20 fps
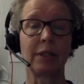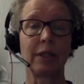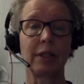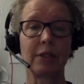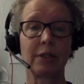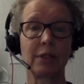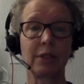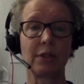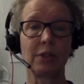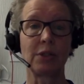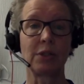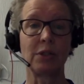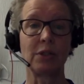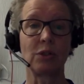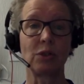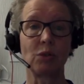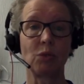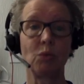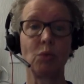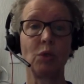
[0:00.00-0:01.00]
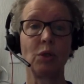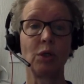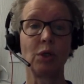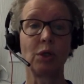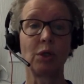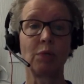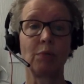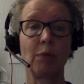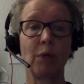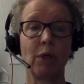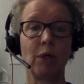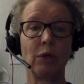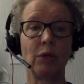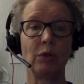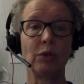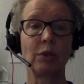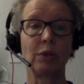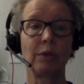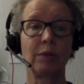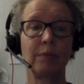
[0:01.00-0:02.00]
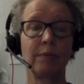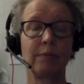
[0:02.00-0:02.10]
getting us into work mode